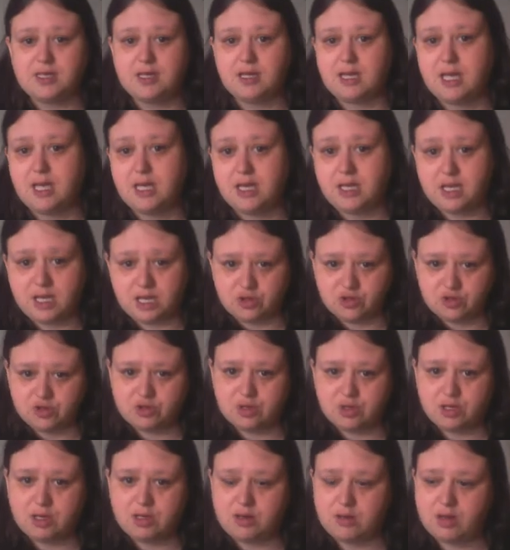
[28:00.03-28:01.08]
can, and
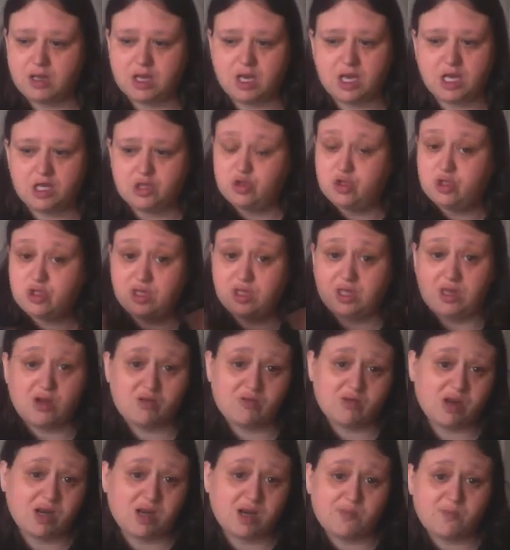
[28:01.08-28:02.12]
now I just let her
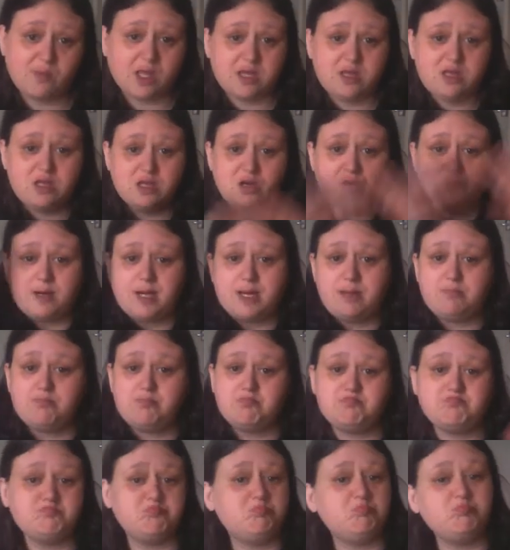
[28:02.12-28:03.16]
run. I'm like, you know what?
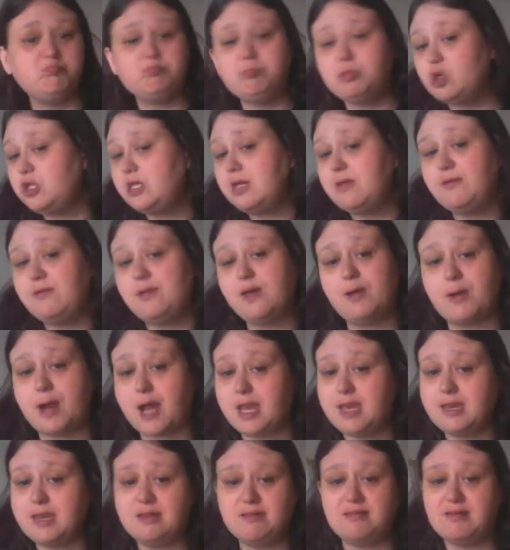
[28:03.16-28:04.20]
You do what you
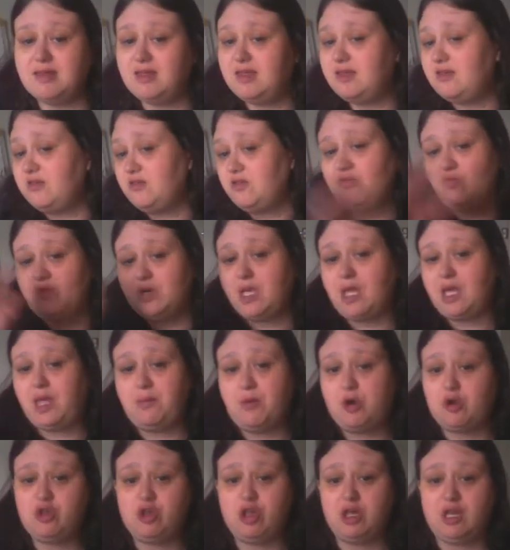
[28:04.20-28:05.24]
want. There's no really
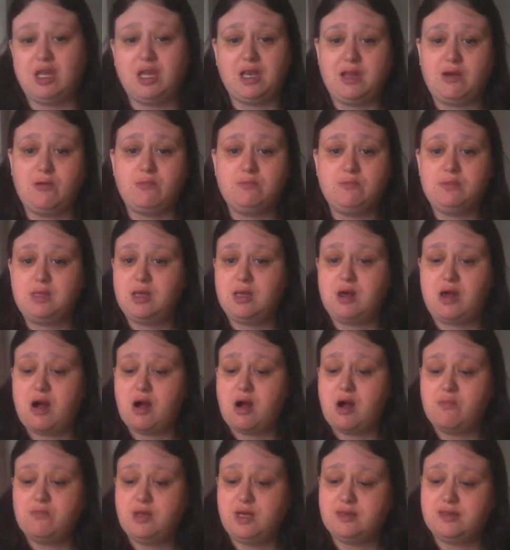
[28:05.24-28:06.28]
much you can
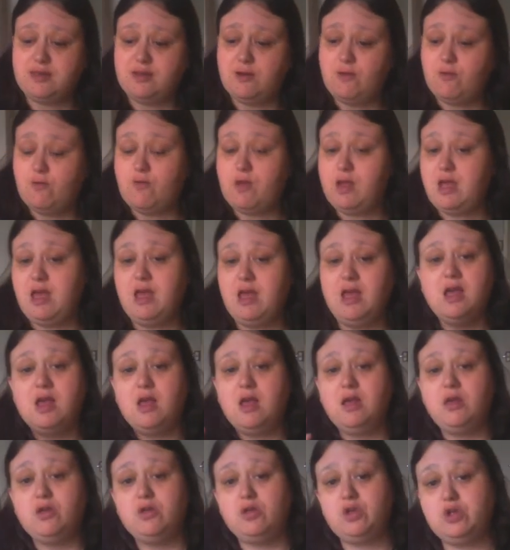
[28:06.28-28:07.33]
harm yourself with.
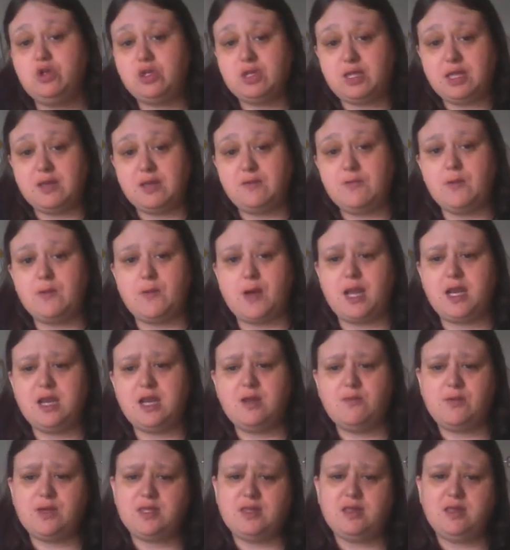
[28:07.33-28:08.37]
So you just do what you want. It
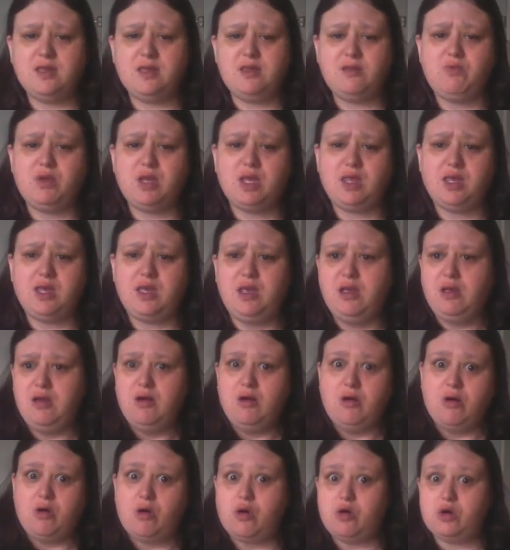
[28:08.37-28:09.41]
wasn't really,
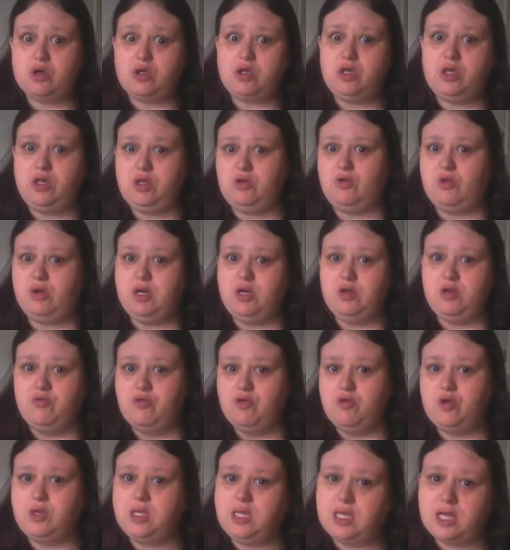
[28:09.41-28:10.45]
oh, she's going to
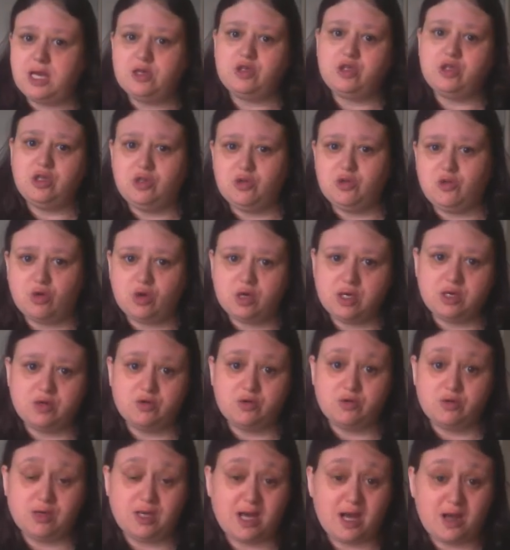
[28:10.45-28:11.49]
ruin this, she's going to
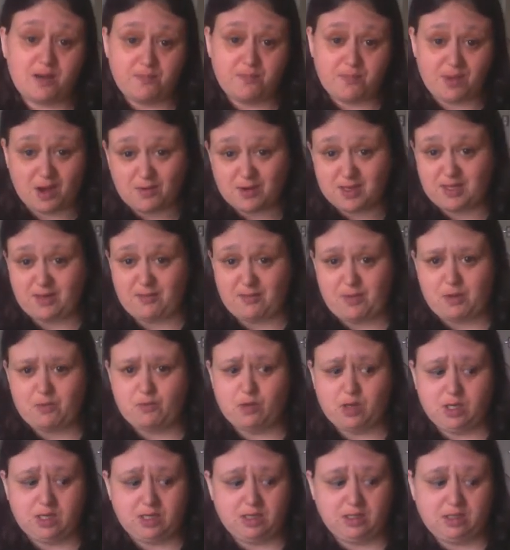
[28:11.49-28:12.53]
ruin that. But I was a bit
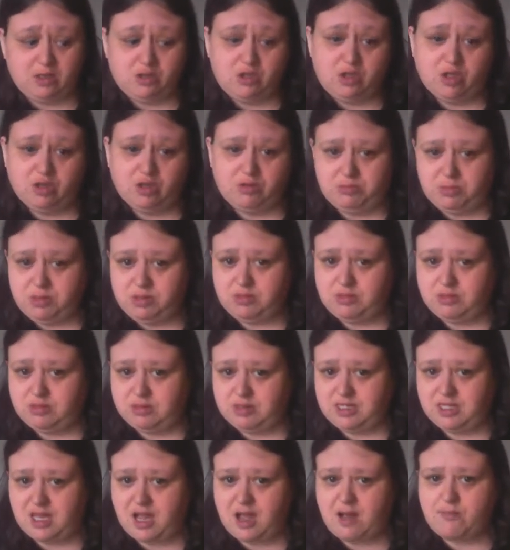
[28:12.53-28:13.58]
worried that she'd
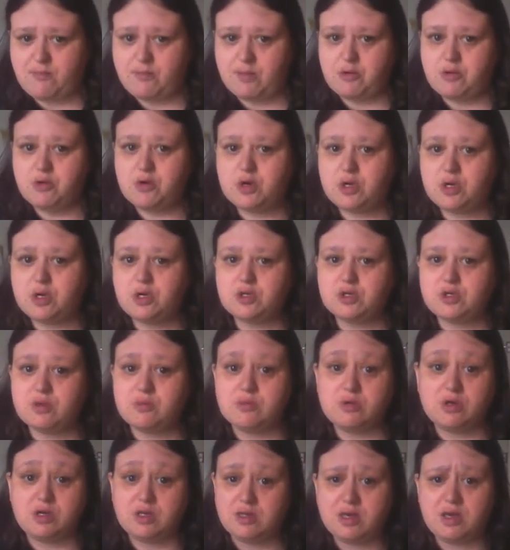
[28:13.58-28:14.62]
snap my router or
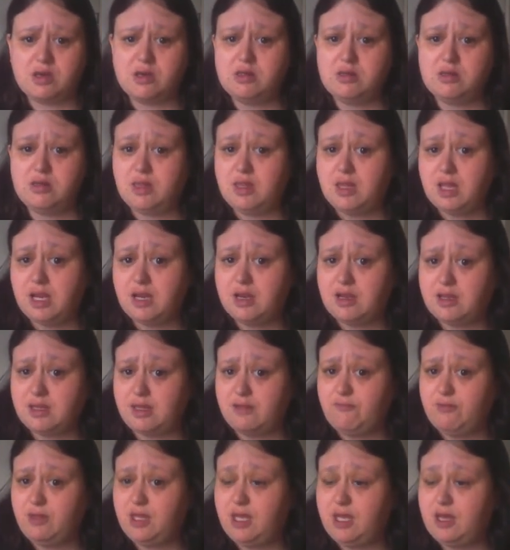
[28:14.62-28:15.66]
something, because then I'd have
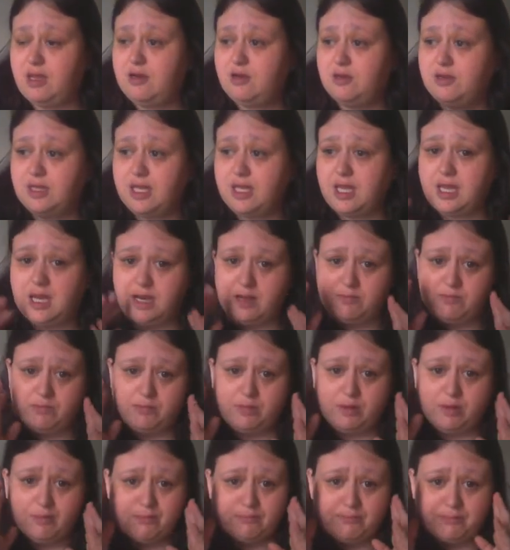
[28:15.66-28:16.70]
the internet and I'd
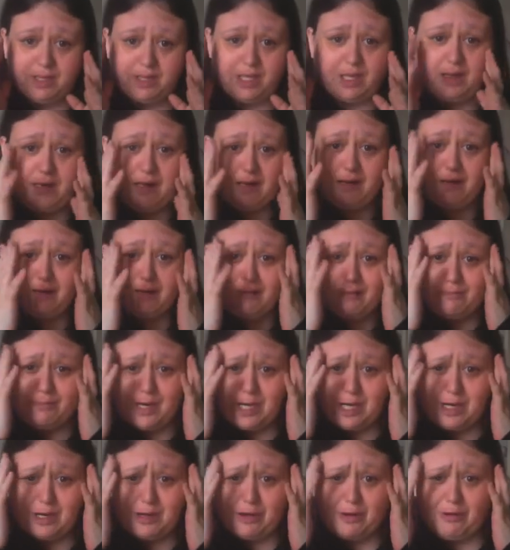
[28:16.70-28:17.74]
be like, oh my
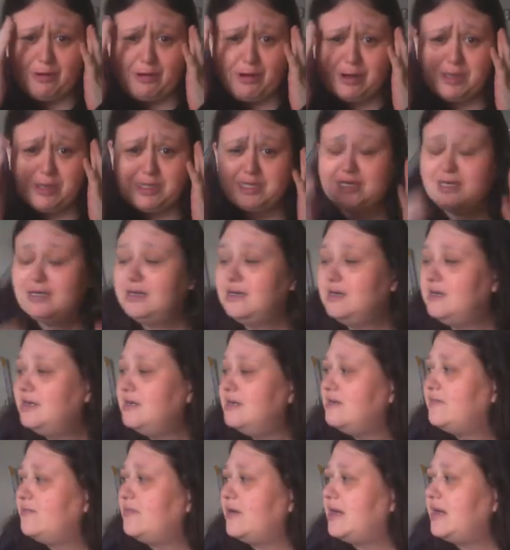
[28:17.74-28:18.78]
god.
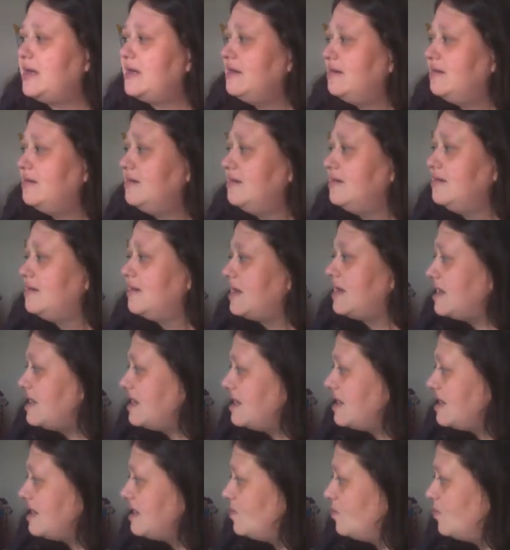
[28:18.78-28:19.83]
But
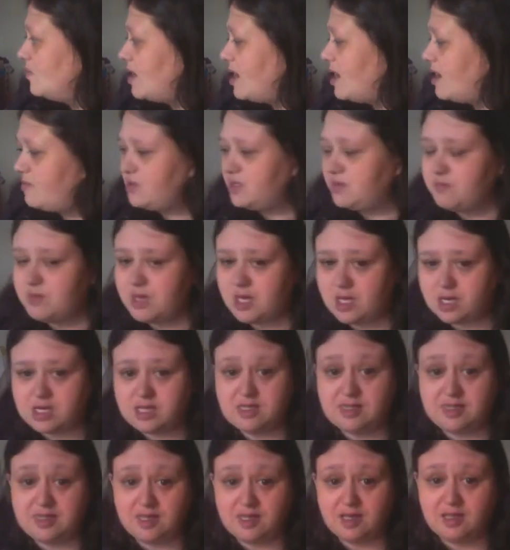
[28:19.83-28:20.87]
I was more
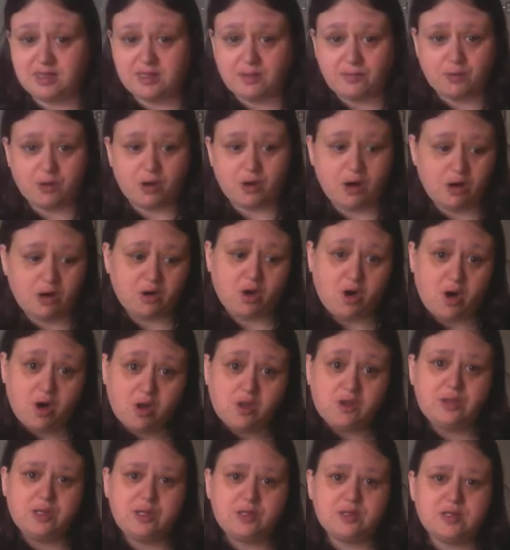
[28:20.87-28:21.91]
concerned about her
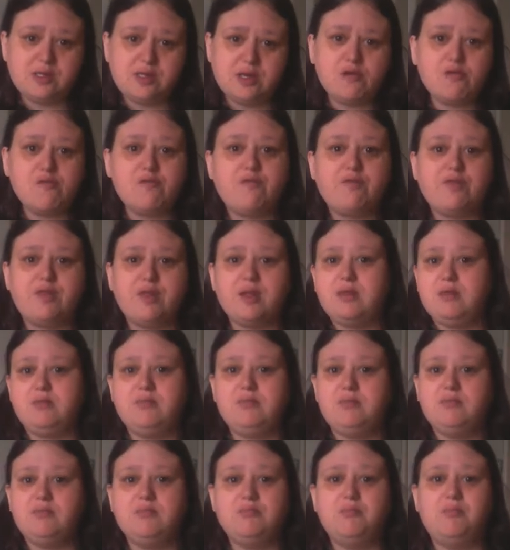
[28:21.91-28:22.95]
hurting herself than
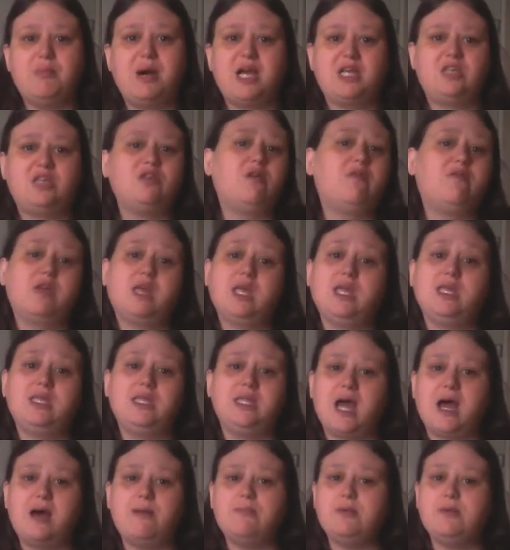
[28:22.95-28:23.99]
my stuff getting
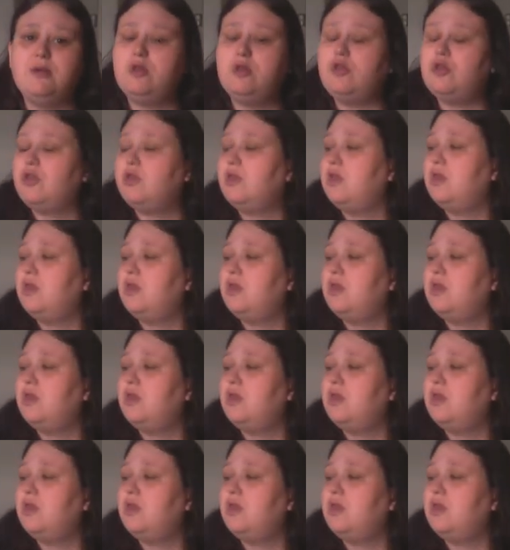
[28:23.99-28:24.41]
damaged.